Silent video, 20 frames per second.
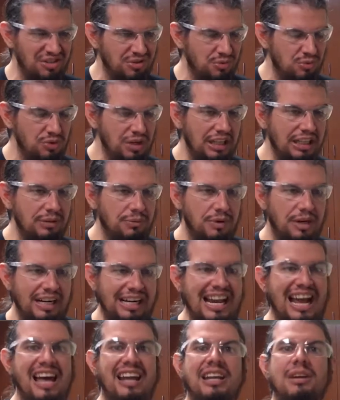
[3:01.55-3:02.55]
really
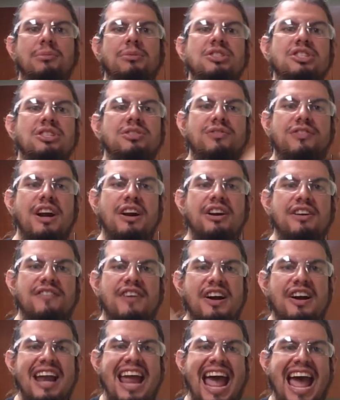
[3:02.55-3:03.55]
hot, in which is very
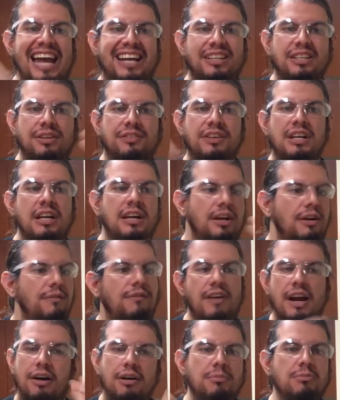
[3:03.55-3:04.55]
active,
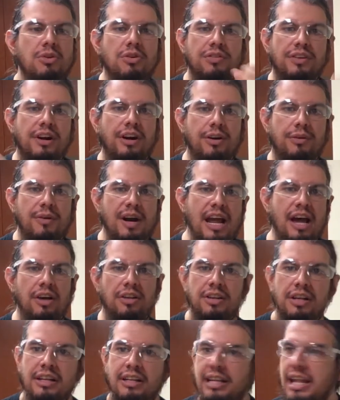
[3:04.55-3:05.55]
very moving around.
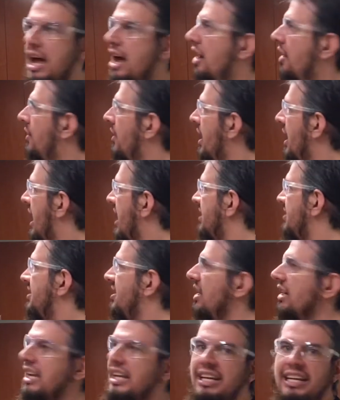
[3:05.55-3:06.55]
Now I
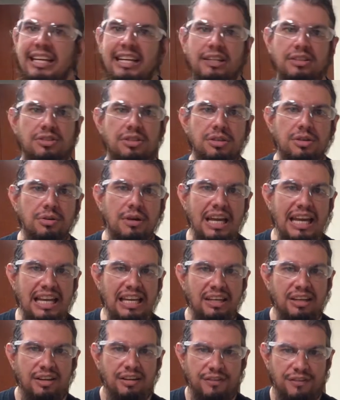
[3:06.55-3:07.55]
stuck it into
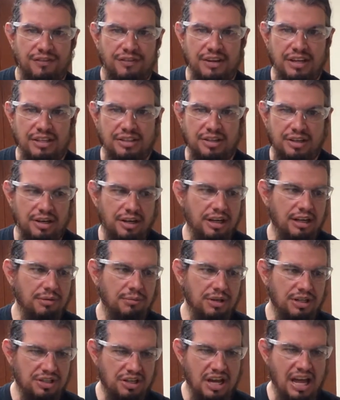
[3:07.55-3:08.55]
a freezer, in
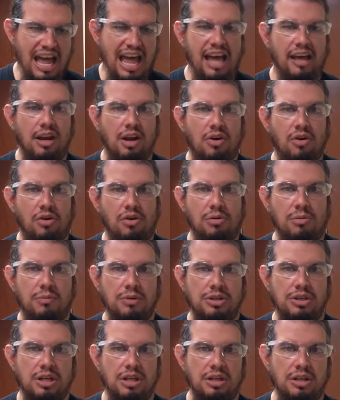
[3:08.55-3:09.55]
which at home
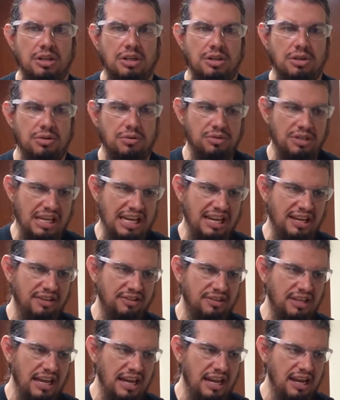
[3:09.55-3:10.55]
what you can use
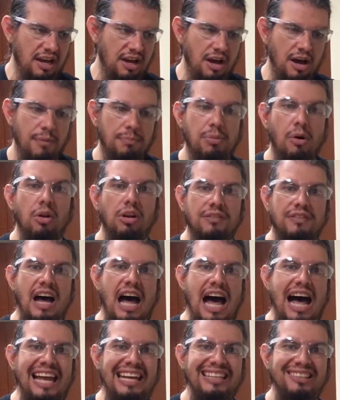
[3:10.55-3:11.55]
is a bowl of
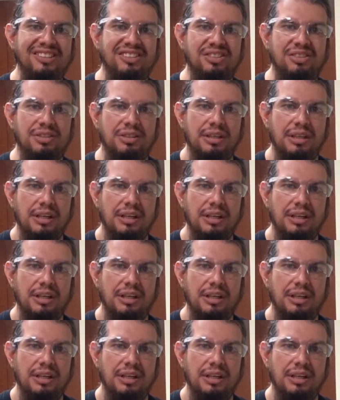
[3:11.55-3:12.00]
ice,